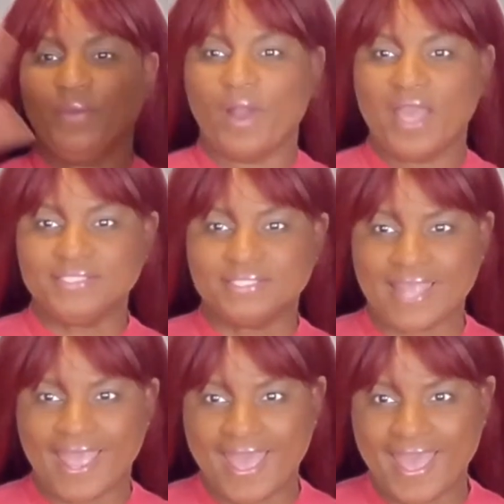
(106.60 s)

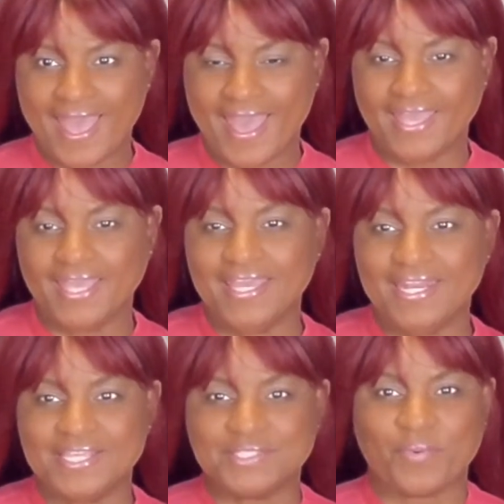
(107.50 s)
Wednesday.
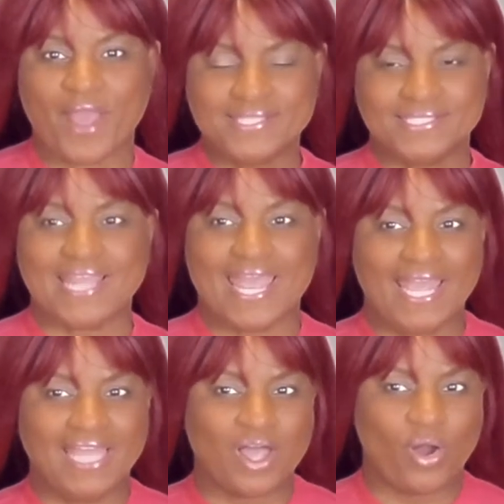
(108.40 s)
It is Wednesday.
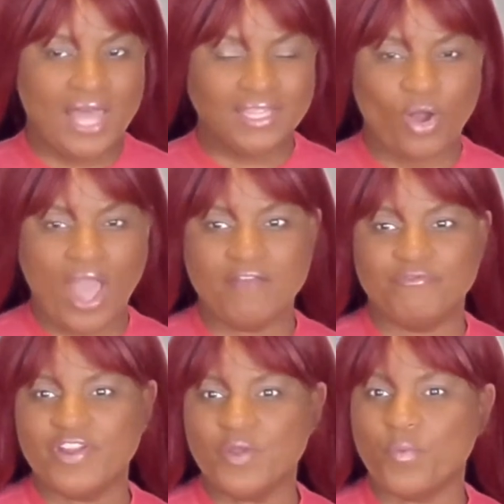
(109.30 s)
Hello, hello,
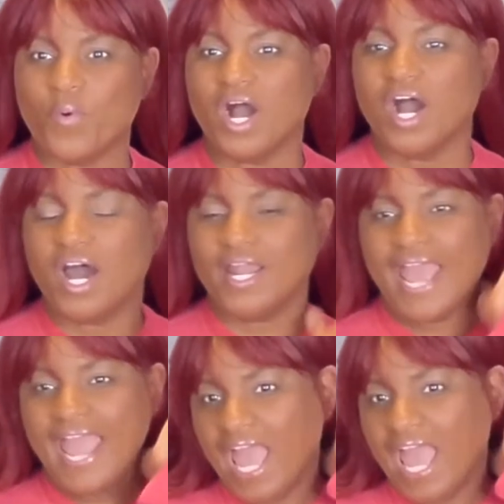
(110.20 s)
everyone.